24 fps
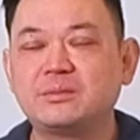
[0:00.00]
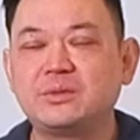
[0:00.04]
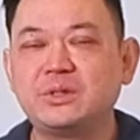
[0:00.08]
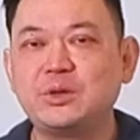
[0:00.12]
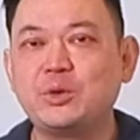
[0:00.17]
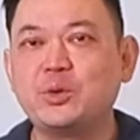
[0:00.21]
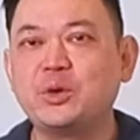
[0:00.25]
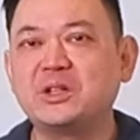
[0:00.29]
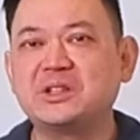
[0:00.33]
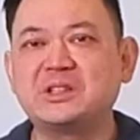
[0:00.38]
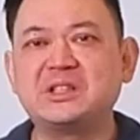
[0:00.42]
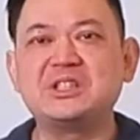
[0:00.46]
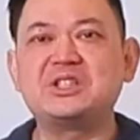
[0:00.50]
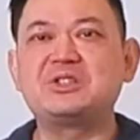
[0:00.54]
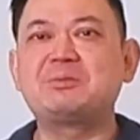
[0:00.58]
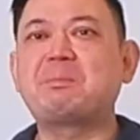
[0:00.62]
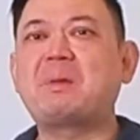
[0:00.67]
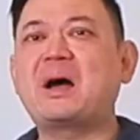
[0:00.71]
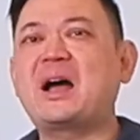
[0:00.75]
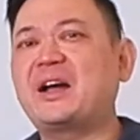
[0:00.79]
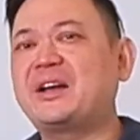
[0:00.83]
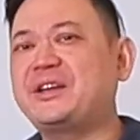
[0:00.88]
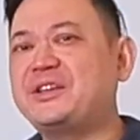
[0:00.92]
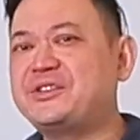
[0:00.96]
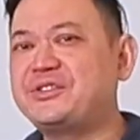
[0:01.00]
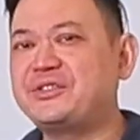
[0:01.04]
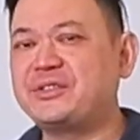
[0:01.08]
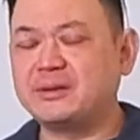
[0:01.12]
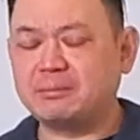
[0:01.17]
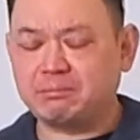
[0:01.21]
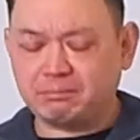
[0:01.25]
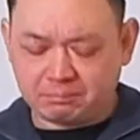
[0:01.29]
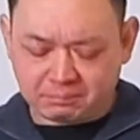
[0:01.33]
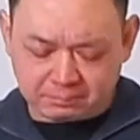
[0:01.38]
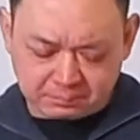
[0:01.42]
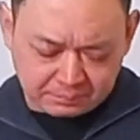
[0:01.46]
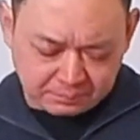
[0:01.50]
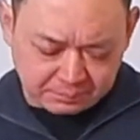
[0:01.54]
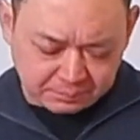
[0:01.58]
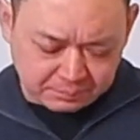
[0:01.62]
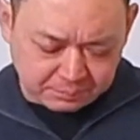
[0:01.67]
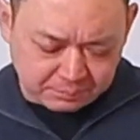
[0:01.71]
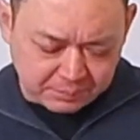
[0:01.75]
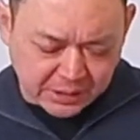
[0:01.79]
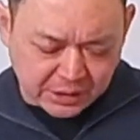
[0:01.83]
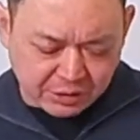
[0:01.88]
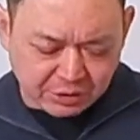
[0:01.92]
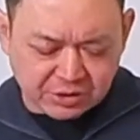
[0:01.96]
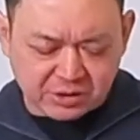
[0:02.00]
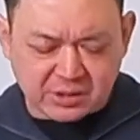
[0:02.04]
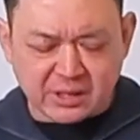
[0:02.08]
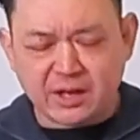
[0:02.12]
You will despise them because